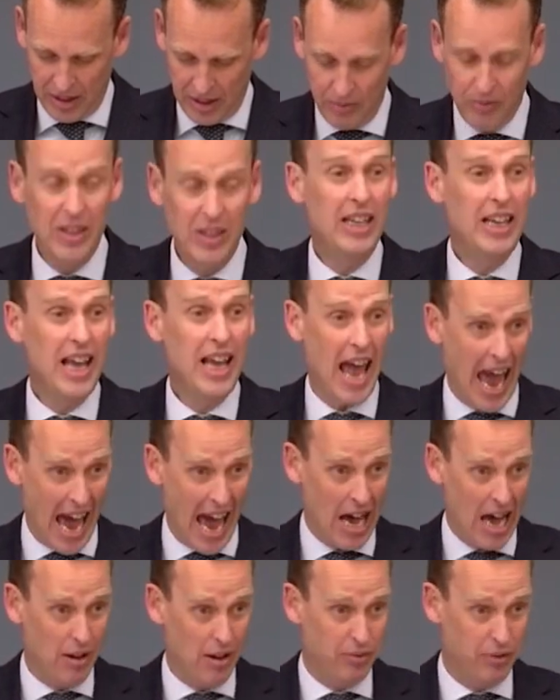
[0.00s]
We
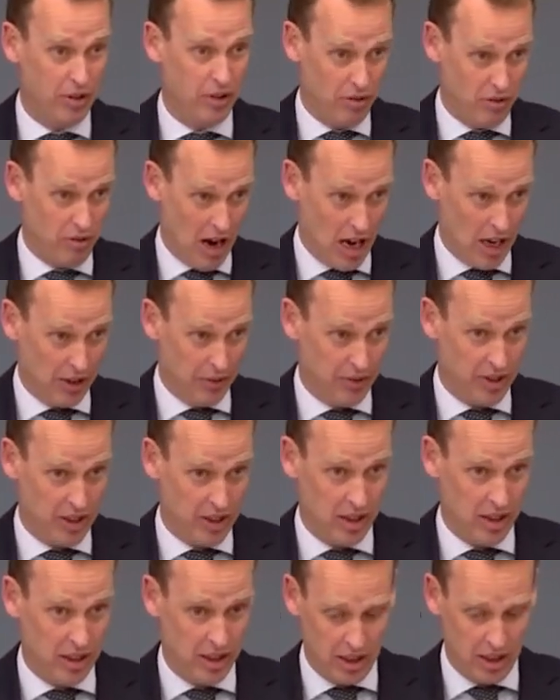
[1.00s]
have
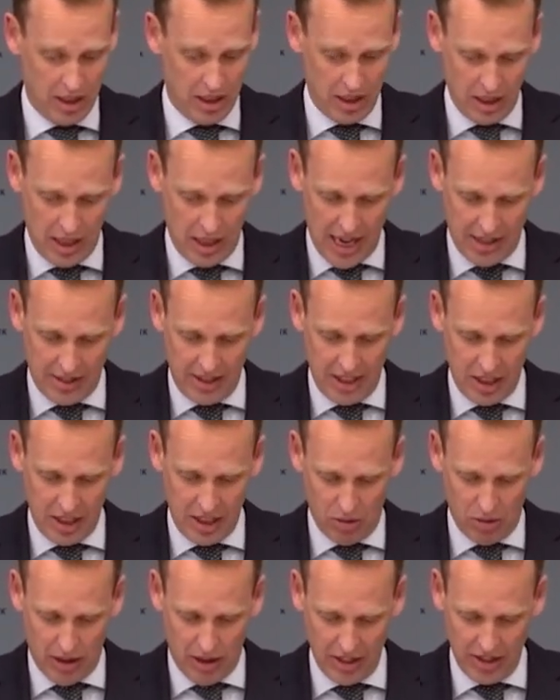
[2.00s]
arrived at the
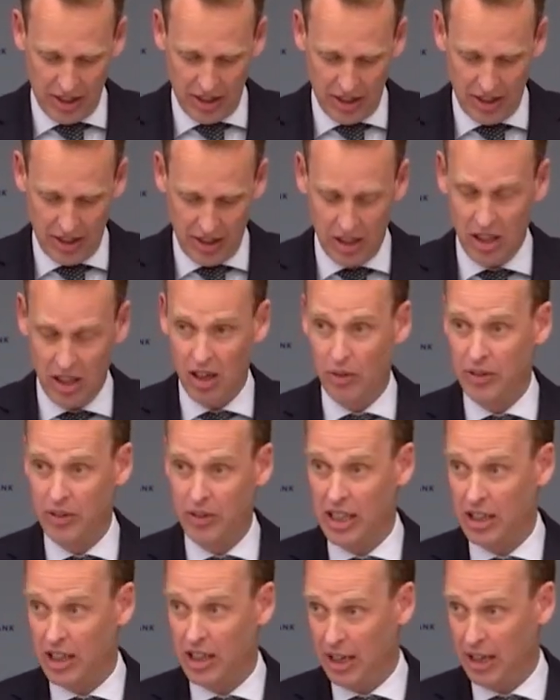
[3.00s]
horizon of
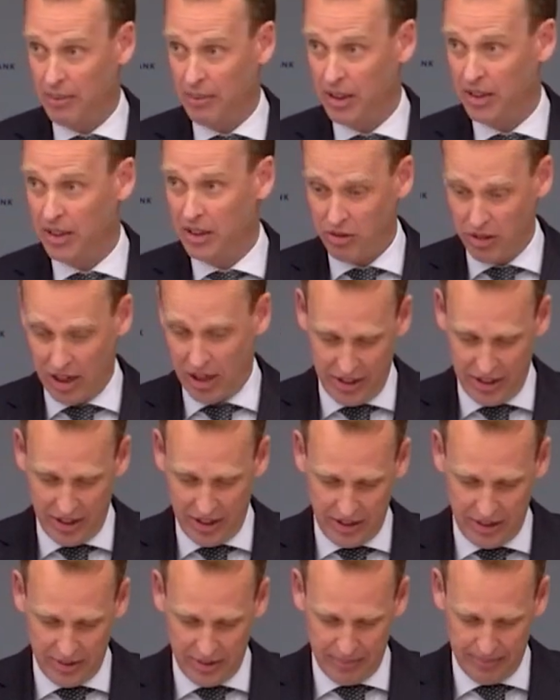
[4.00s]
the climate
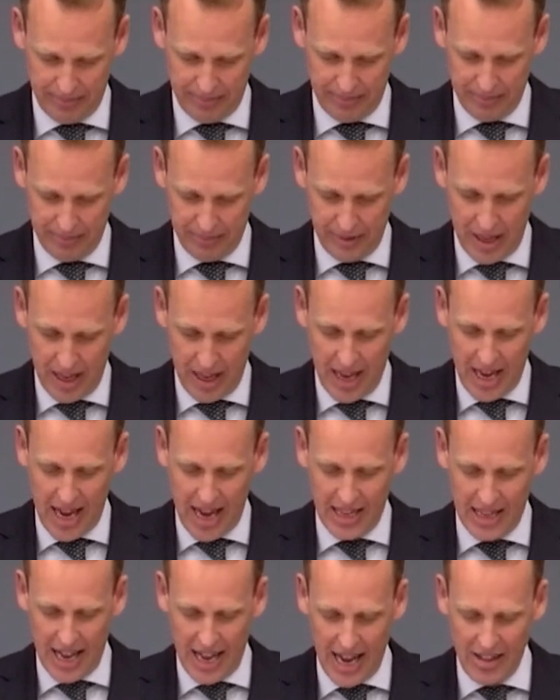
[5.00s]
crisis.
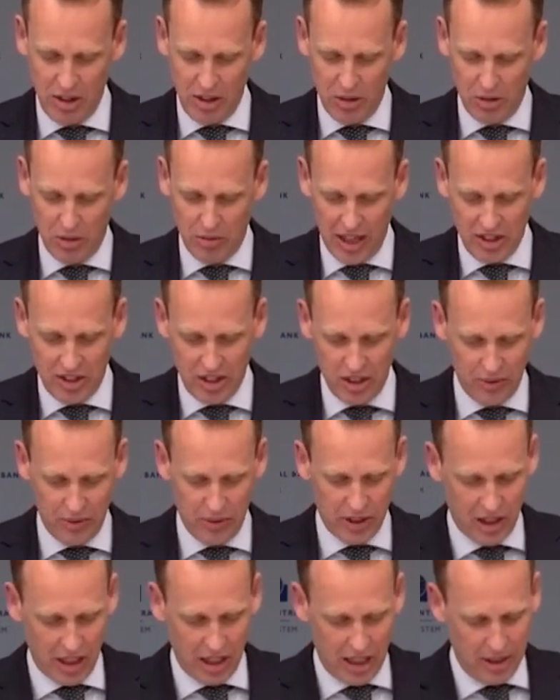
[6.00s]
And at the horizon of
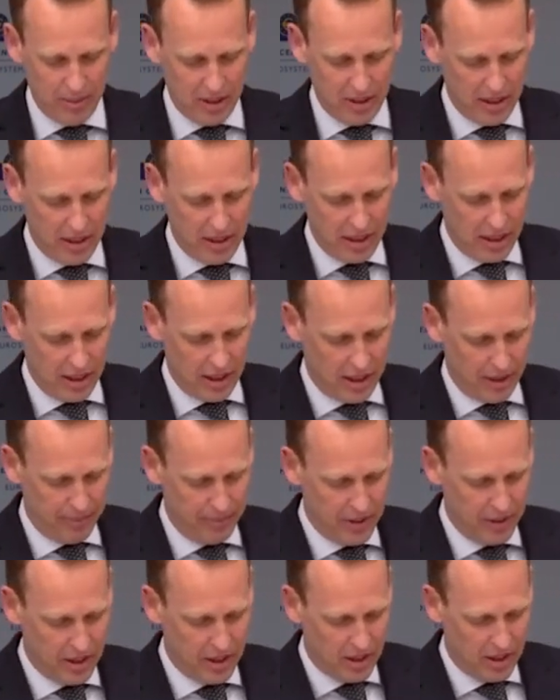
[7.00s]
the climate
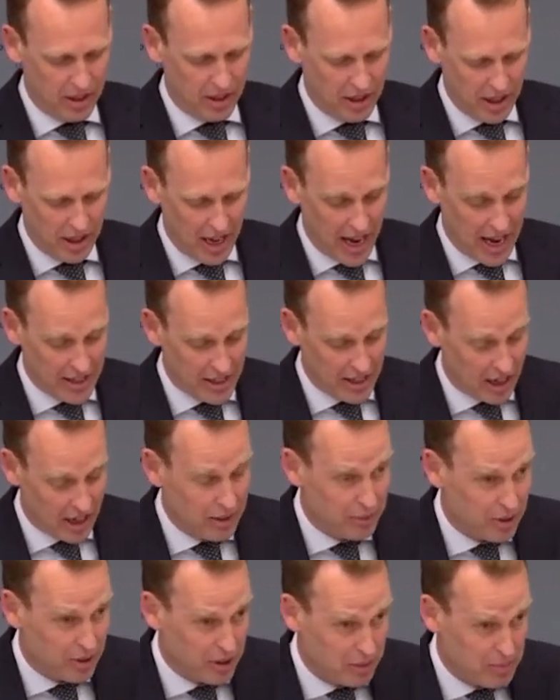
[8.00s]
um, and
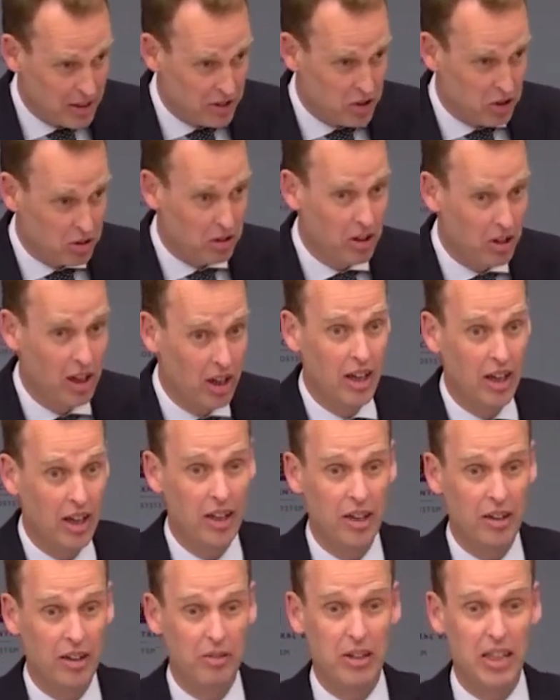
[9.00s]
environmental
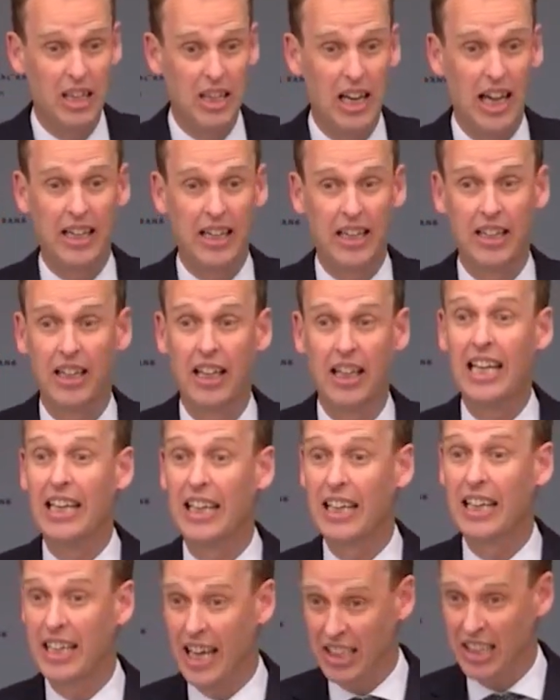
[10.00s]
related
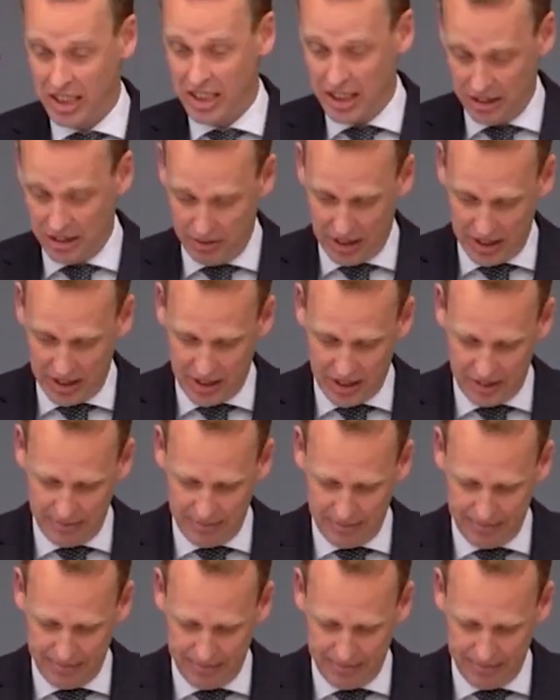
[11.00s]
litigation risks.